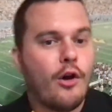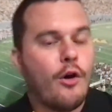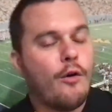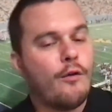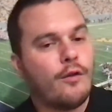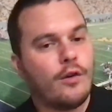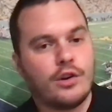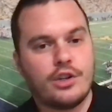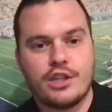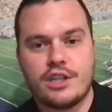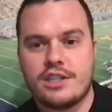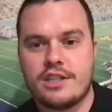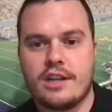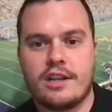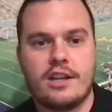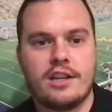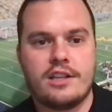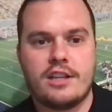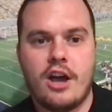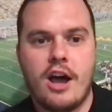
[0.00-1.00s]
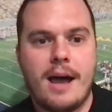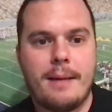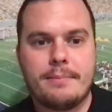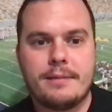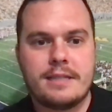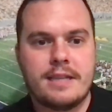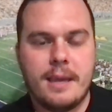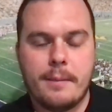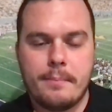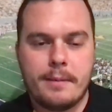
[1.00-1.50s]
over just a hop,
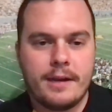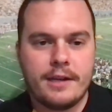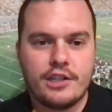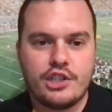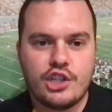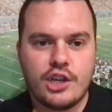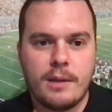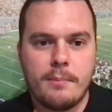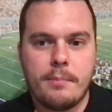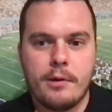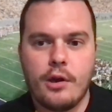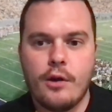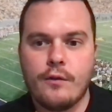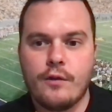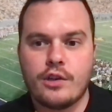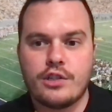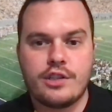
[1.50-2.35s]
skip, and a jump over